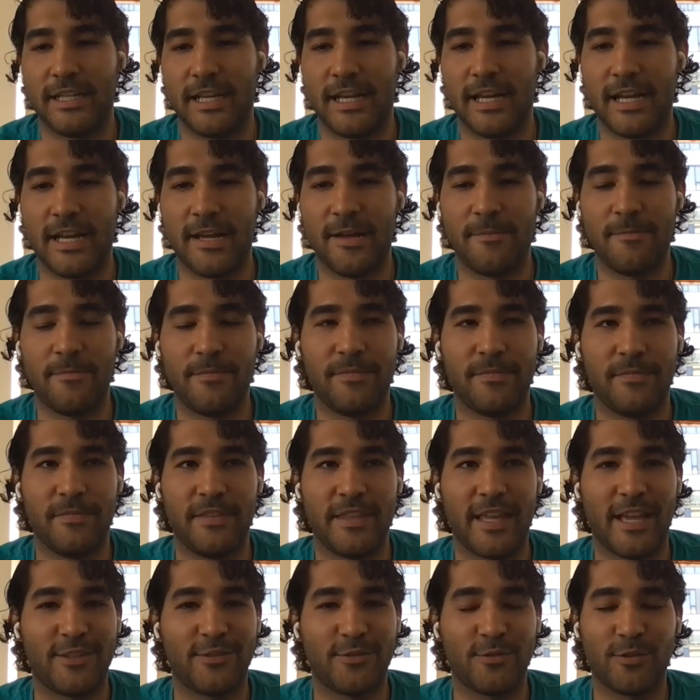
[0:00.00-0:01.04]
Um,
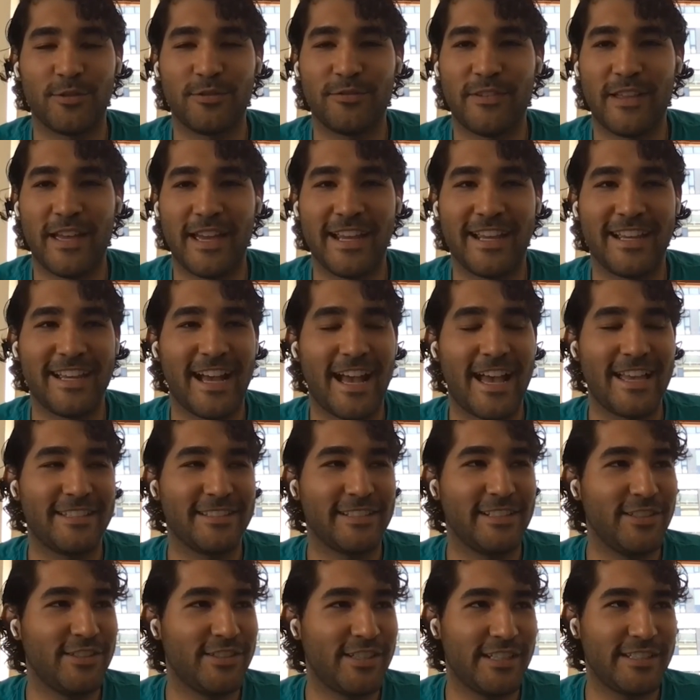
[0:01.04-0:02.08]
that's sort of like
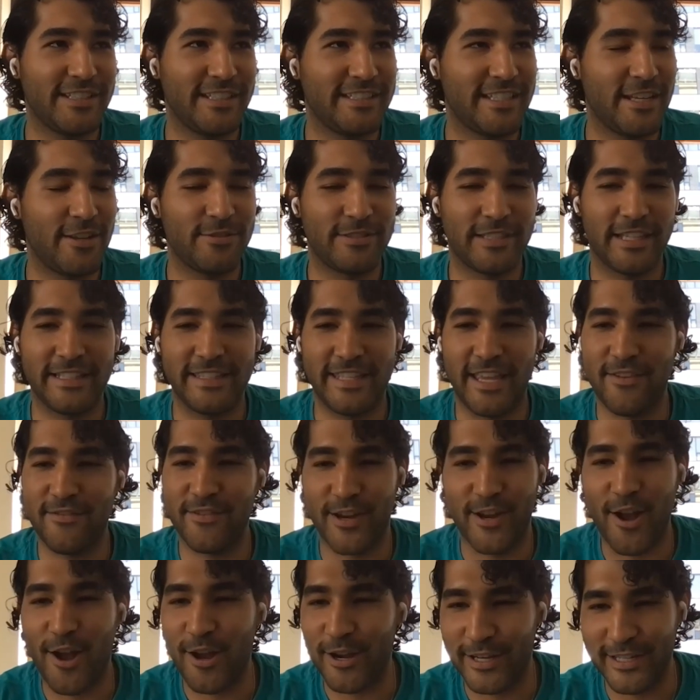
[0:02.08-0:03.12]
as cliche as it sounds, like
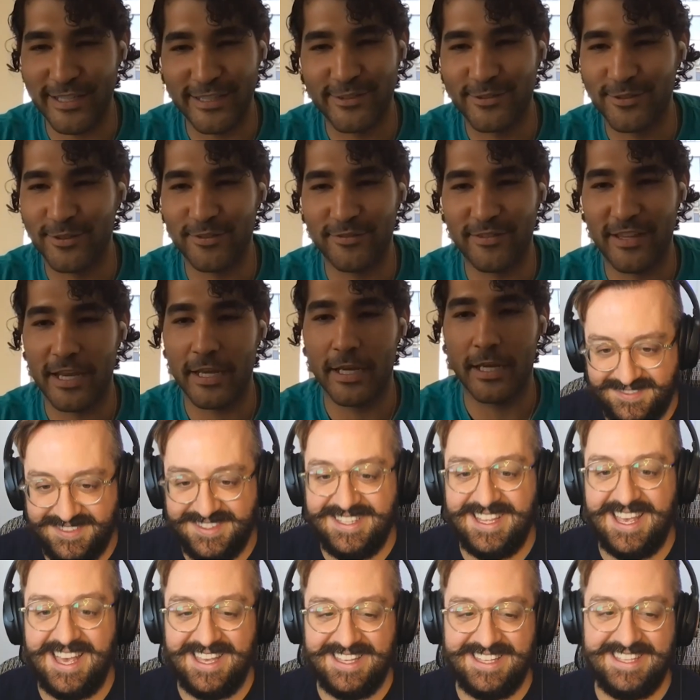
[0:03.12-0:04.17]
David Goggins, sort of like
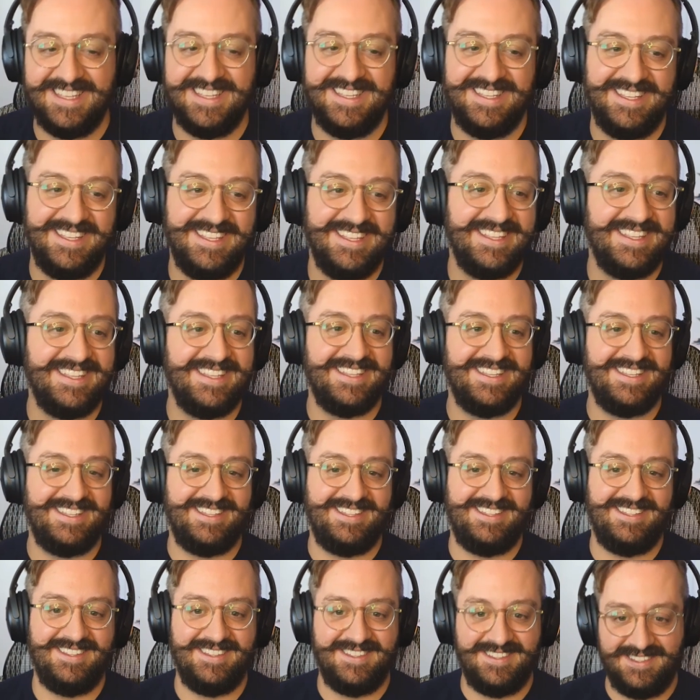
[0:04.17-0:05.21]
yeah, yeah. you know, hey, like
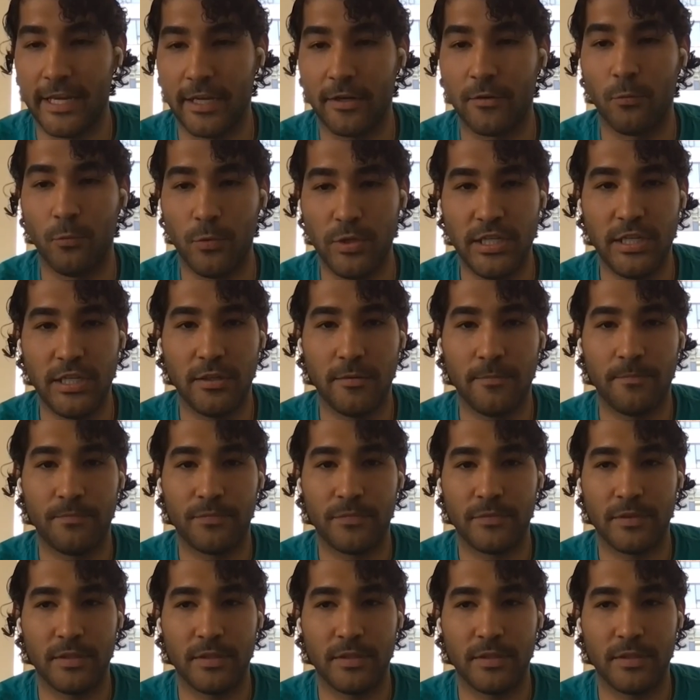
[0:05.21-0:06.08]
let's like we.